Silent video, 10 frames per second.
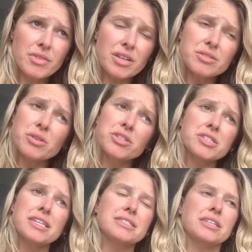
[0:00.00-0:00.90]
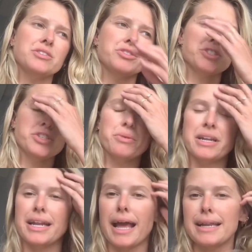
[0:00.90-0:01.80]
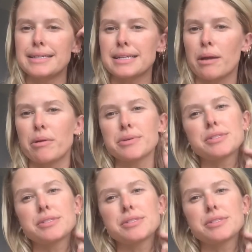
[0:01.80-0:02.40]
I just continued to do it, and anytime I would